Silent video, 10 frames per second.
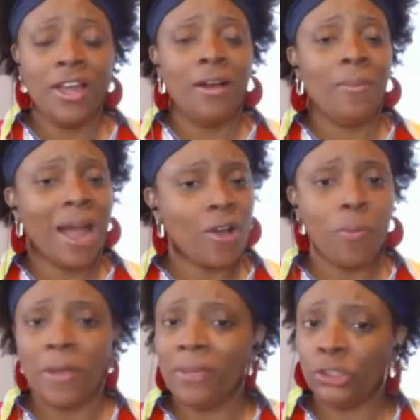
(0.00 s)
Michael
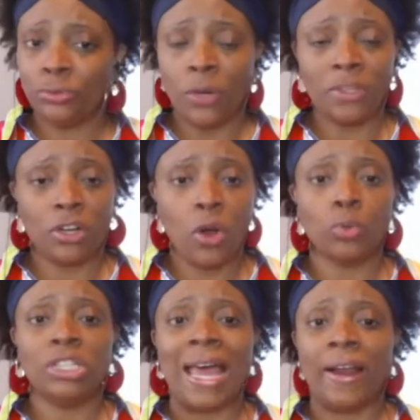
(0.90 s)
Pittman Jr. with the
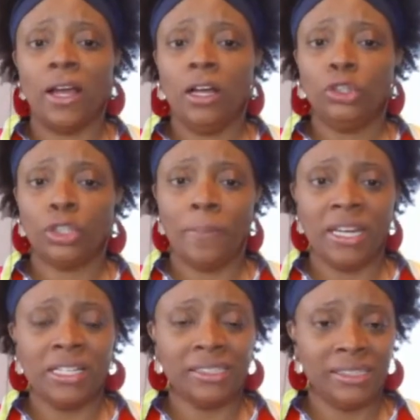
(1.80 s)
Colts had a
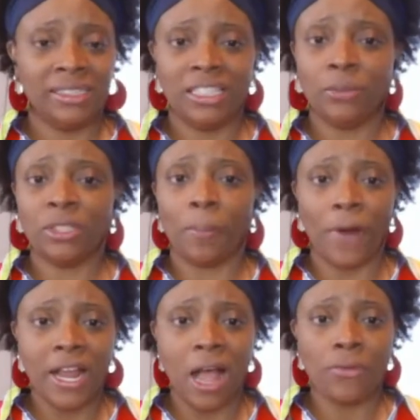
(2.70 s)
tremendous season. It was a
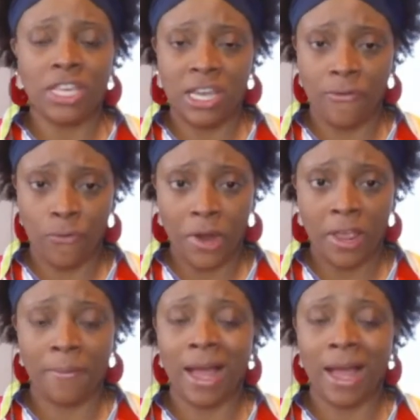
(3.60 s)
breakout year for him.